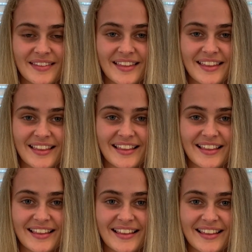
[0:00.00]

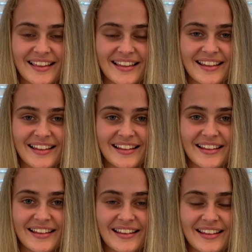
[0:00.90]

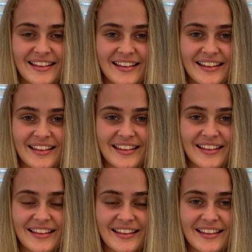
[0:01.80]

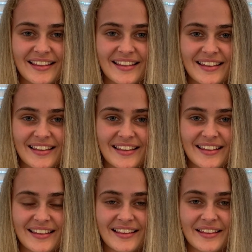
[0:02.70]

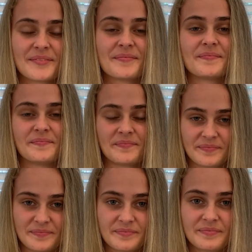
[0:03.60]

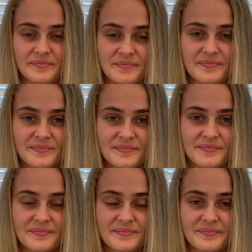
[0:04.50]

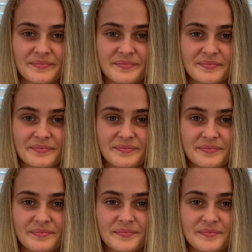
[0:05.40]

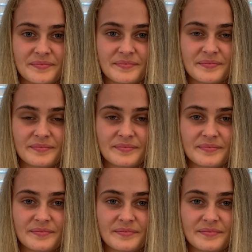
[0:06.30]
(silent)